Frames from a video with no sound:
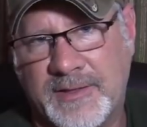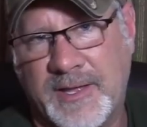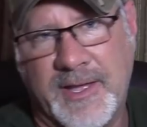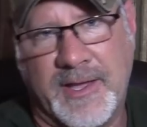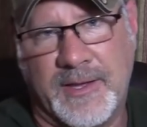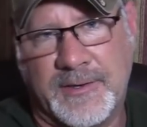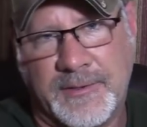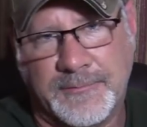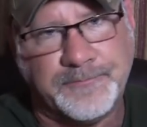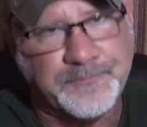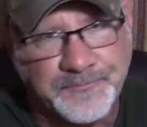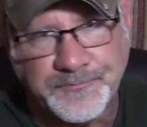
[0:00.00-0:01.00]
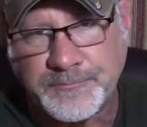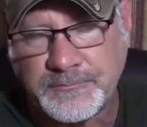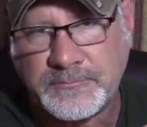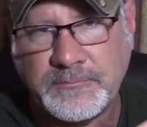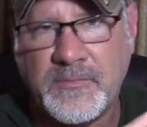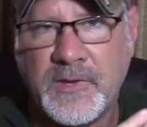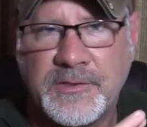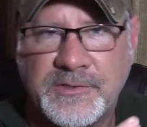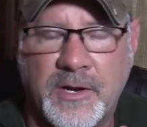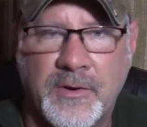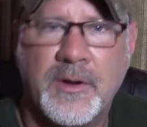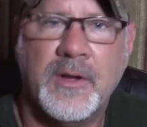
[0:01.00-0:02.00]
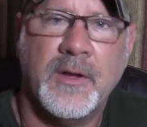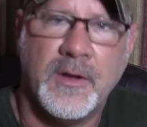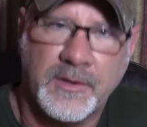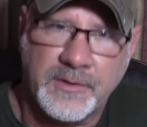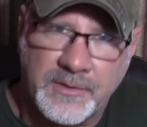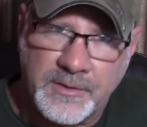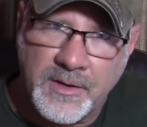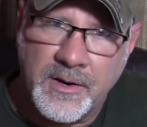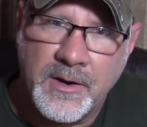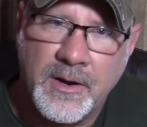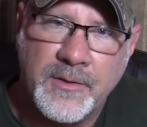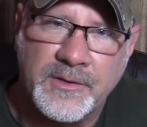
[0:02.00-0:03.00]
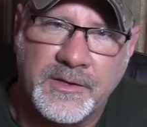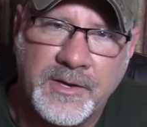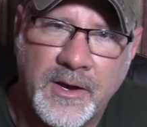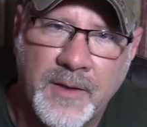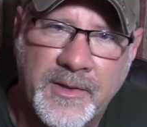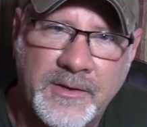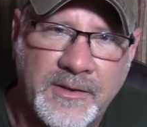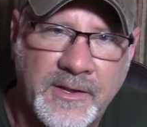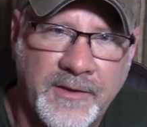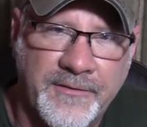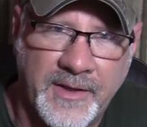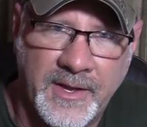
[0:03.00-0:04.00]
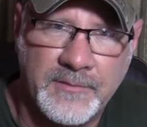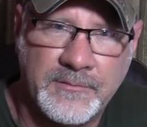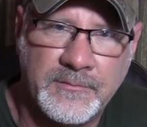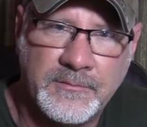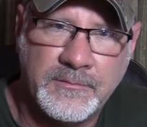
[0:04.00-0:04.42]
at the end. So you come into the event,